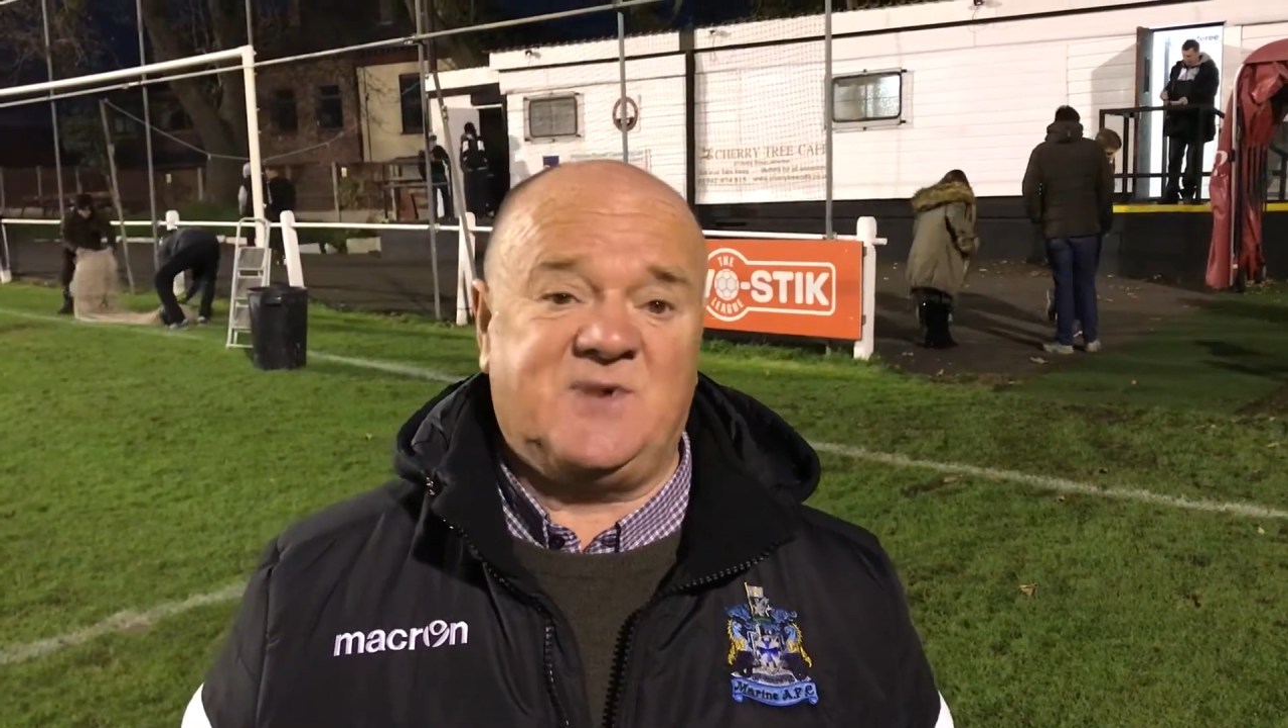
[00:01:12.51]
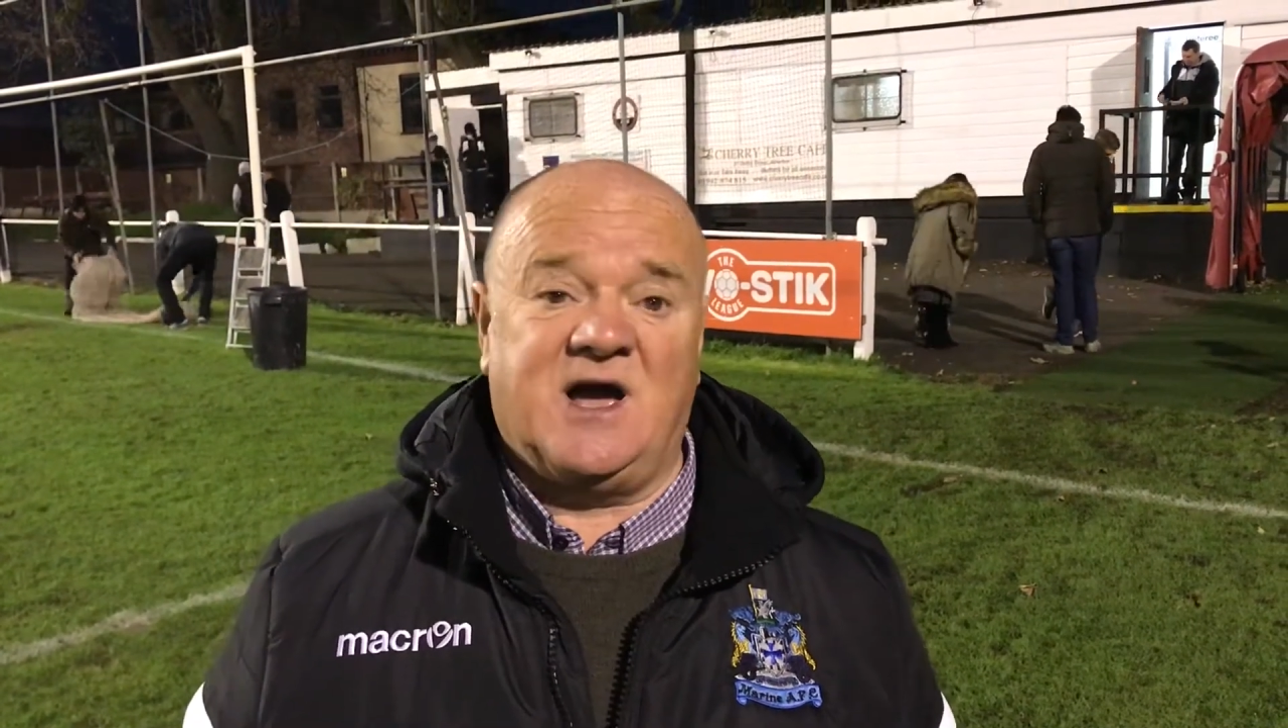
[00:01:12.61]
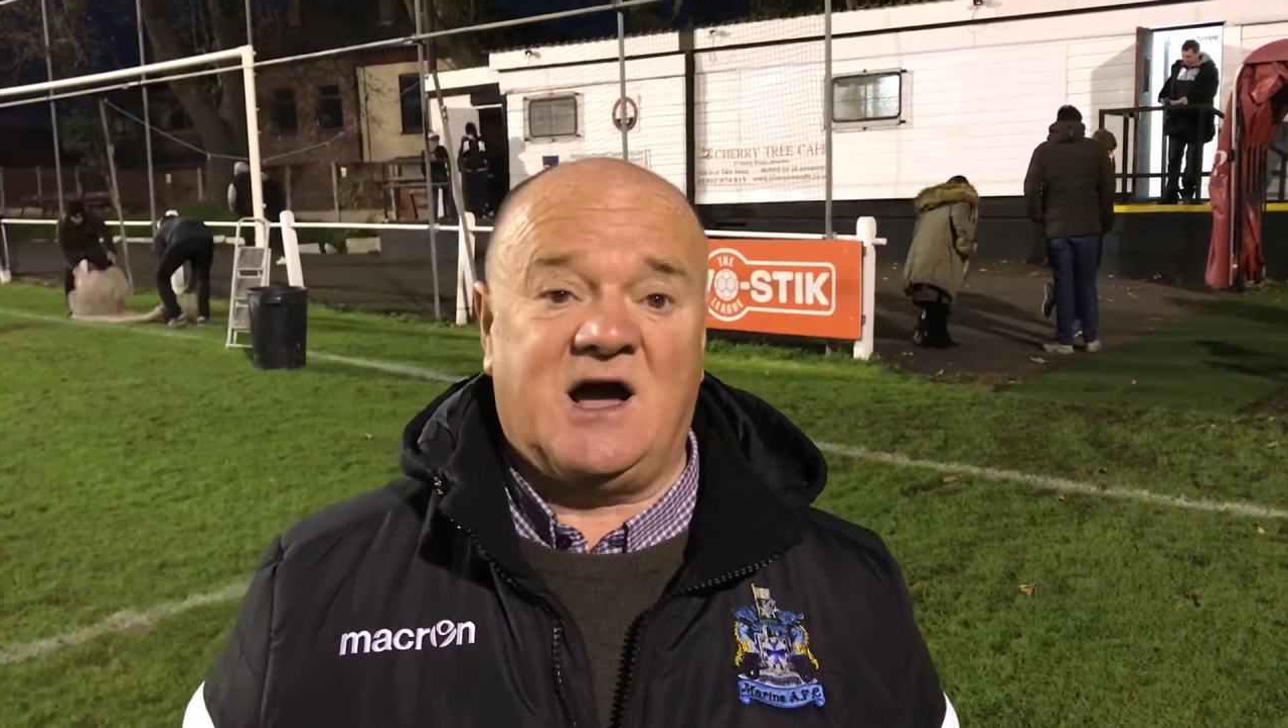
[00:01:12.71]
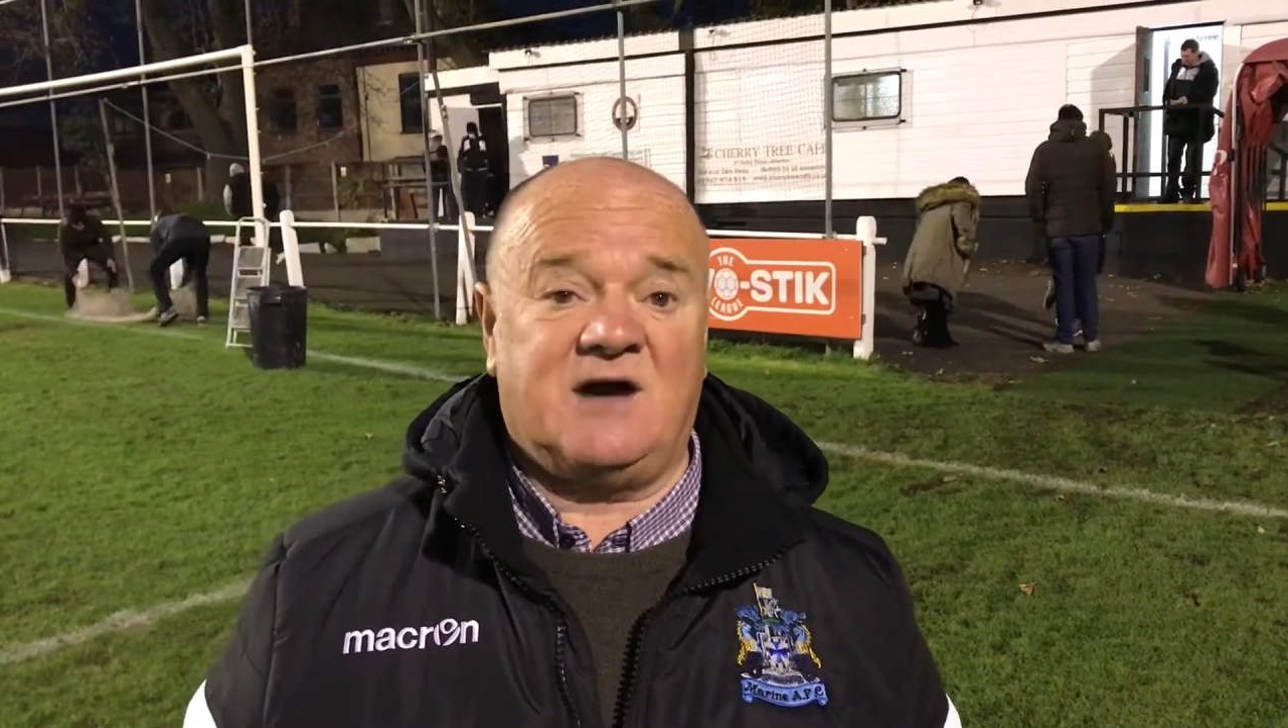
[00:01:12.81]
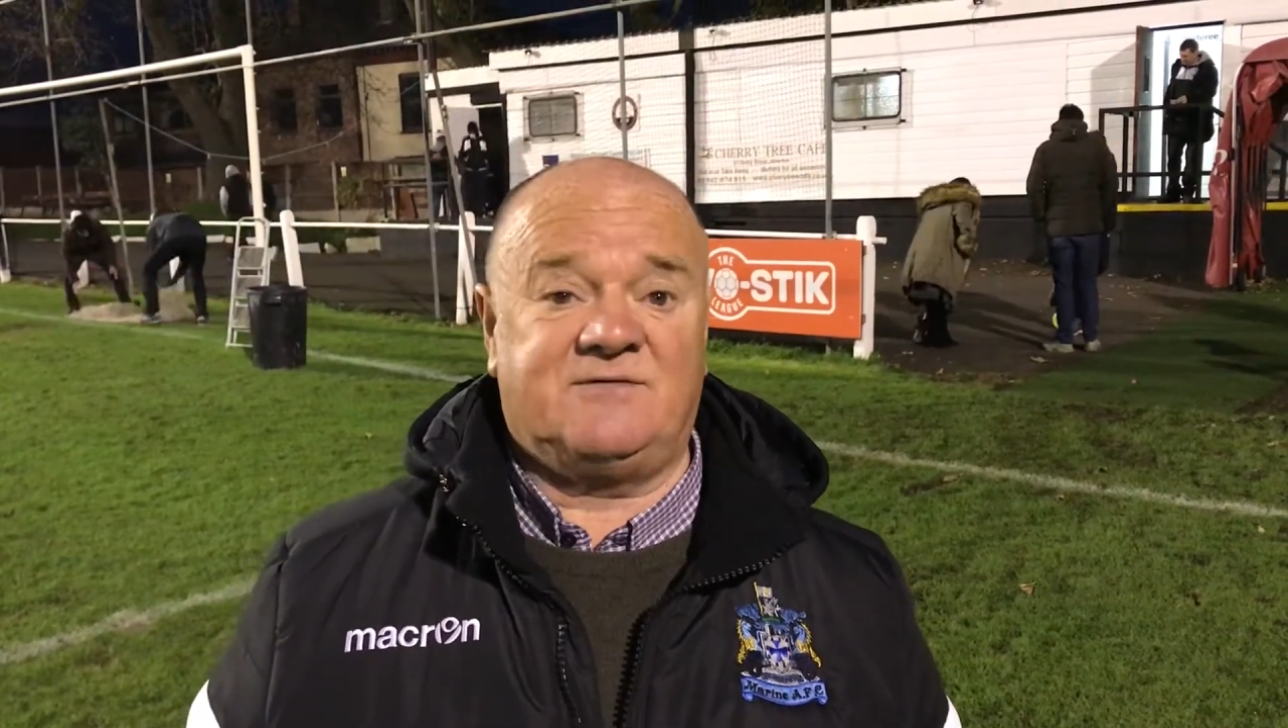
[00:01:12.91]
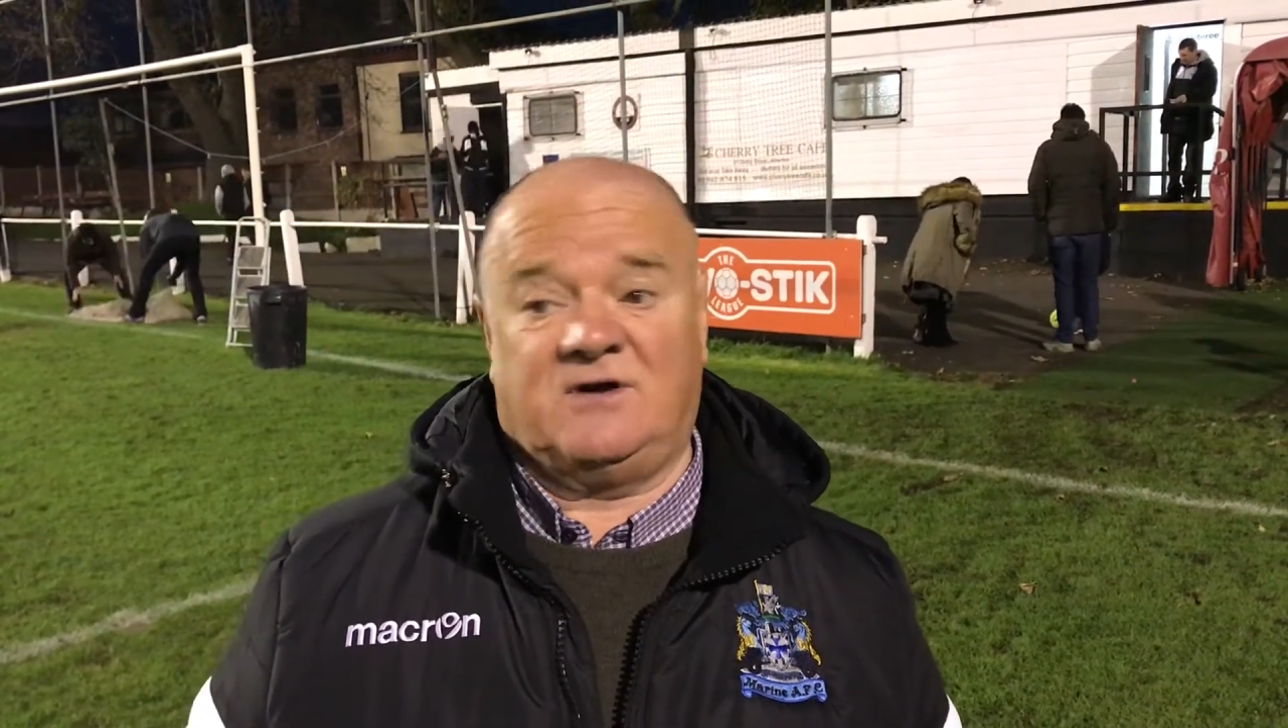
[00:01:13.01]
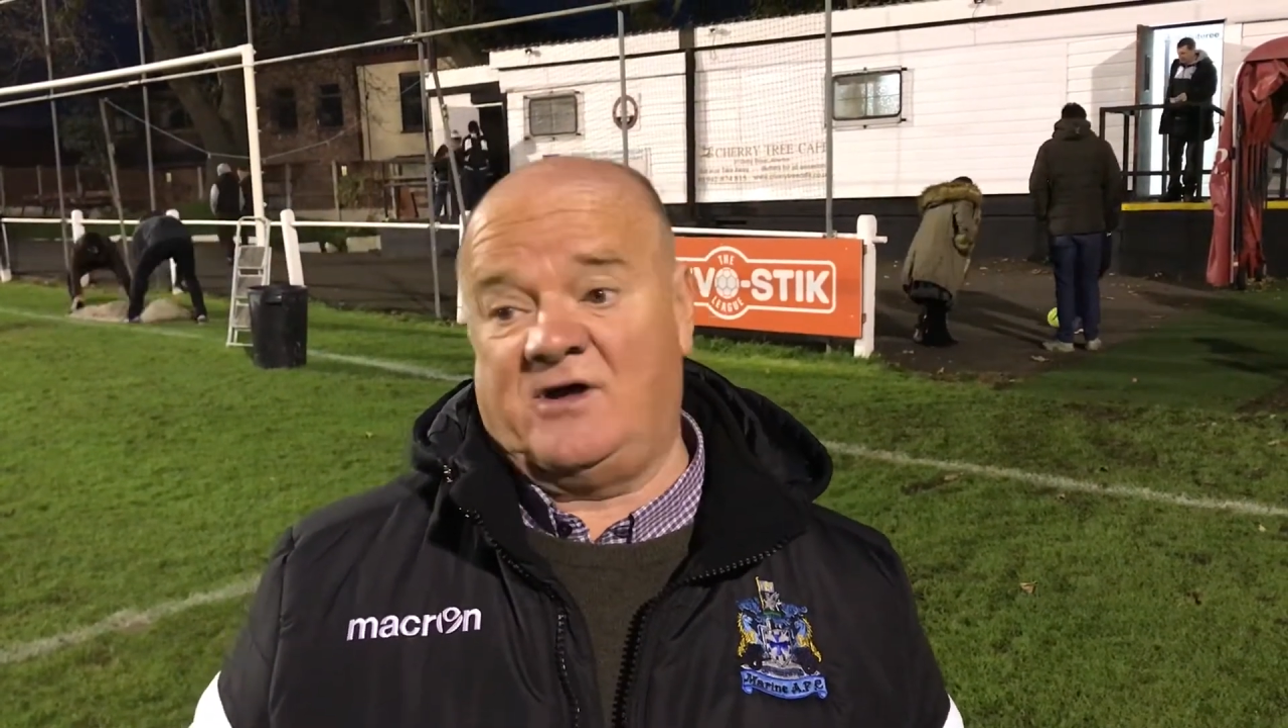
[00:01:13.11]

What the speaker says: behalf,